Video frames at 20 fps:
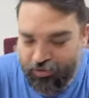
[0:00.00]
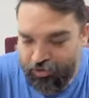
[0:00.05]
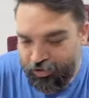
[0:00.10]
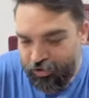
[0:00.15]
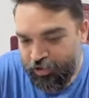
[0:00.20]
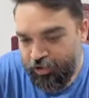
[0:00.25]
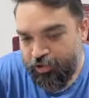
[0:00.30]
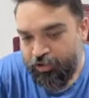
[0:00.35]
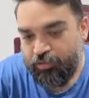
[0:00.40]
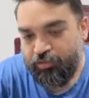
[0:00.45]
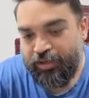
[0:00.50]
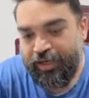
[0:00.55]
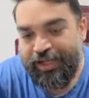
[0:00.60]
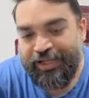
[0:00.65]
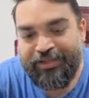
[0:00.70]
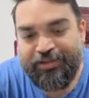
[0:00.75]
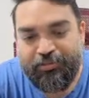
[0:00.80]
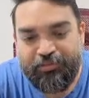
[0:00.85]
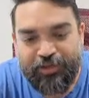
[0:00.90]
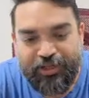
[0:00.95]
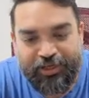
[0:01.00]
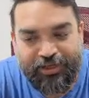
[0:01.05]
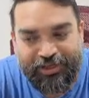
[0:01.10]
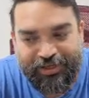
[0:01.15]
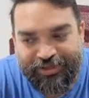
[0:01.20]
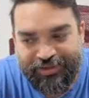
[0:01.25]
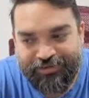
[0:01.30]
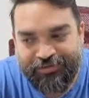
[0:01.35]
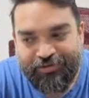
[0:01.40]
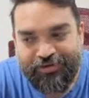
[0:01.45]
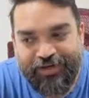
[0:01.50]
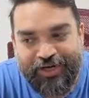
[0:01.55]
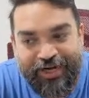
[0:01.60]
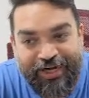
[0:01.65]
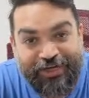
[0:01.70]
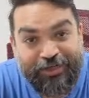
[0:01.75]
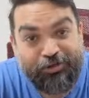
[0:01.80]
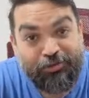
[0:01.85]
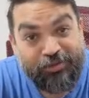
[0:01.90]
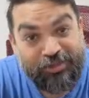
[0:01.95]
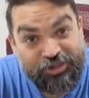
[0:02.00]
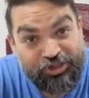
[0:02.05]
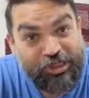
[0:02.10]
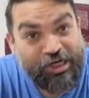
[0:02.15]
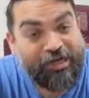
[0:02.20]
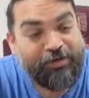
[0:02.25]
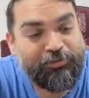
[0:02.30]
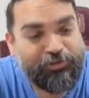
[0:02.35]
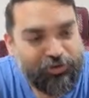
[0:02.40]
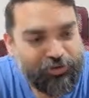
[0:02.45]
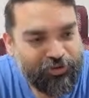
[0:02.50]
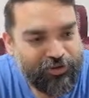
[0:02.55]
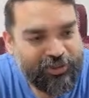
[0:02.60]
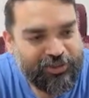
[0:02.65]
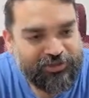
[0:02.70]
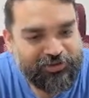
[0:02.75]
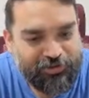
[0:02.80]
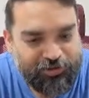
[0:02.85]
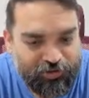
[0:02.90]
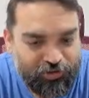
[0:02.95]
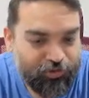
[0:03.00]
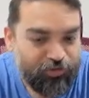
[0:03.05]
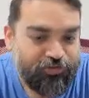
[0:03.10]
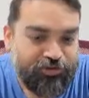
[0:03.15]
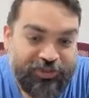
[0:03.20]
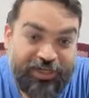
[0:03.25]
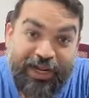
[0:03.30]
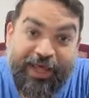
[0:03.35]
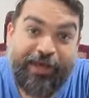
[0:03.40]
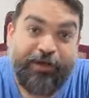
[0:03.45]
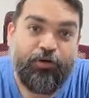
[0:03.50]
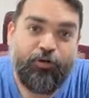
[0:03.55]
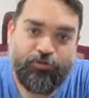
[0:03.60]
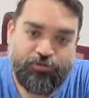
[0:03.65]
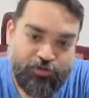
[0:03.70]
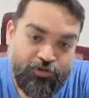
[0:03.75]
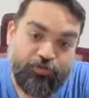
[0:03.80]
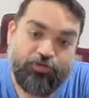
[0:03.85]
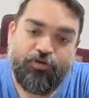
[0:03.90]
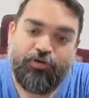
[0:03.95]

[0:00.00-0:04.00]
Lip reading: you can add them directly here, and you can chat with your agent through Slack also.